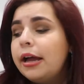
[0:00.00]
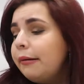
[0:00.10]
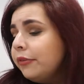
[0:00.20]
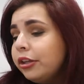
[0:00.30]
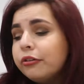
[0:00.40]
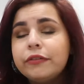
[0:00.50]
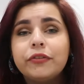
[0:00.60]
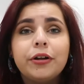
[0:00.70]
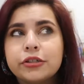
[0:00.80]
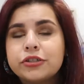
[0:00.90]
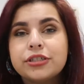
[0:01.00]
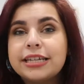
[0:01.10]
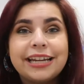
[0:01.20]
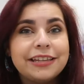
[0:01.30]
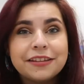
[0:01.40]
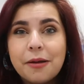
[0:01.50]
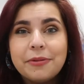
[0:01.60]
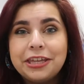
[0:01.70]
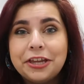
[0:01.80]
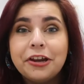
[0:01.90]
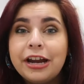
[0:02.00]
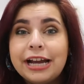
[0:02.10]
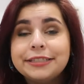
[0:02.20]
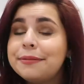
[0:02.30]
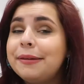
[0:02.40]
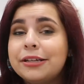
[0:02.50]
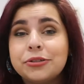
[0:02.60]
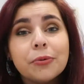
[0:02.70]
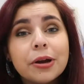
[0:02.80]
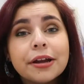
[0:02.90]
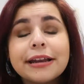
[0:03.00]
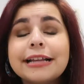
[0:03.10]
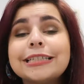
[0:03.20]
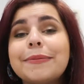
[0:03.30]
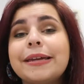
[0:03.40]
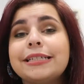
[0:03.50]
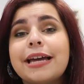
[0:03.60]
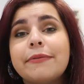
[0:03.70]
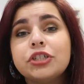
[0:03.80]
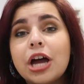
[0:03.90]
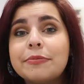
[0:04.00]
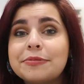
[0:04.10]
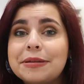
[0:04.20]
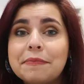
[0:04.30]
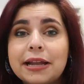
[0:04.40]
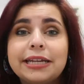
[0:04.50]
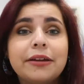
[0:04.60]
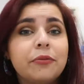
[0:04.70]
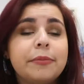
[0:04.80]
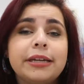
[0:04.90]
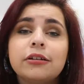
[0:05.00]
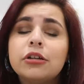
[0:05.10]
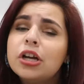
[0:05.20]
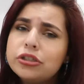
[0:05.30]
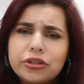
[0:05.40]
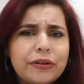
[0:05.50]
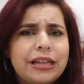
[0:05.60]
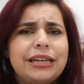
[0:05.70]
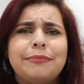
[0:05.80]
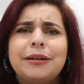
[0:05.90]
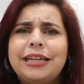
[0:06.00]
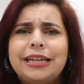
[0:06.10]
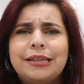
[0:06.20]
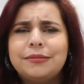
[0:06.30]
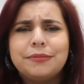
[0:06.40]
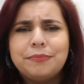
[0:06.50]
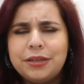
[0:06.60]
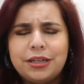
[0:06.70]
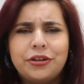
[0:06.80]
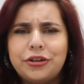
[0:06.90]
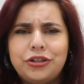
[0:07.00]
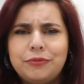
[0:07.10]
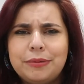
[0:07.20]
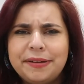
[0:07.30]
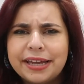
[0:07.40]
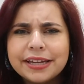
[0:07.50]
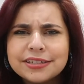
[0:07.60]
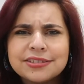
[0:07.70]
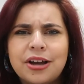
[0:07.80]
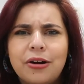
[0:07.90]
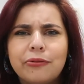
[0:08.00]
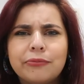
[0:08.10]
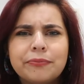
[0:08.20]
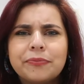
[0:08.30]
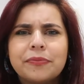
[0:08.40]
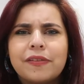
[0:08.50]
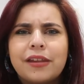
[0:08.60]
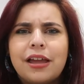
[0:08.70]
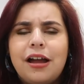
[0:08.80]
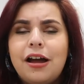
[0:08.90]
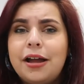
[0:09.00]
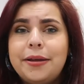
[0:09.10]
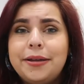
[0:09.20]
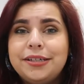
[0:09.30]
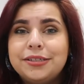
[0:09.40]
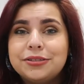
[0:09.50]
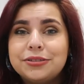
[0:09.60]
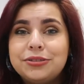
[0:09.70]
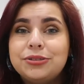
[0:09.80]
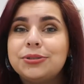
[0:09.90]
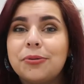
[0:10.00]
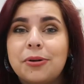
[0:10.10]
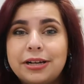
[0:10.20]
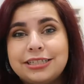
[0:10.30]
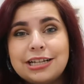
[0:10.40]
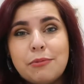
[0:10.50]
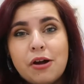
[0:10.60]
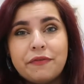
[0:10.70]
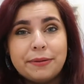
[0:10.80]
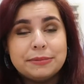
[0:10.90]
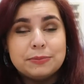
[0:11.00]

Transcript: I'm really grateful. Just like in the coming year, as I begin to work and as I begin to have a job and make money, I will be donating money and being a good human being. So I don't want it to come off that I'm